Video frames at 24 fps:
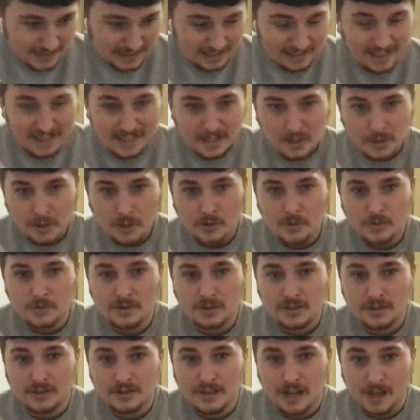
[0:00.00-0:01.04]
Clayton
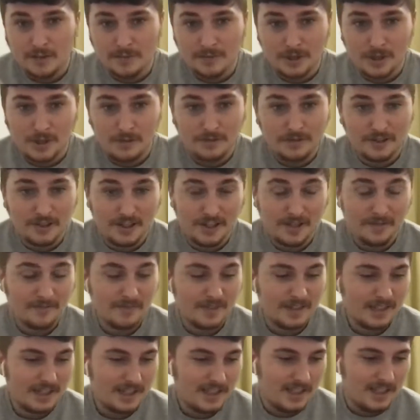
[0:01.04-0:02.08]
Donaldson up top for them
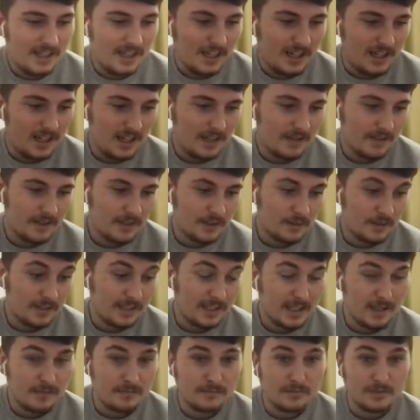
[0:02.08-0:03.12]
at the
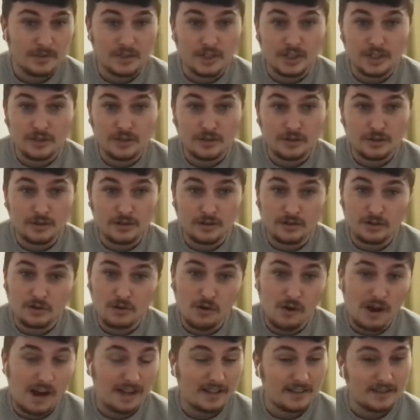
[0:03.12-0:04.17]
weekend, but they just couldn't
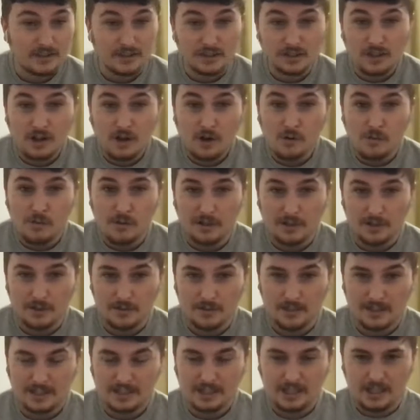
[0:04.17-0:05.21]
score. And the goal, by the
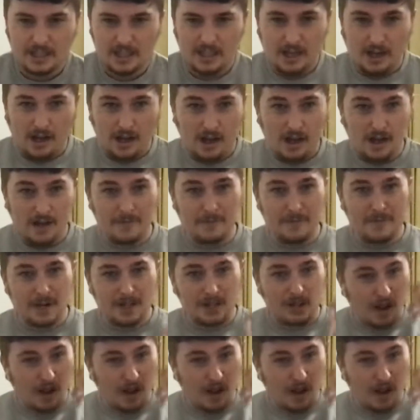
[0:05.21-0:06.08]
way, I'm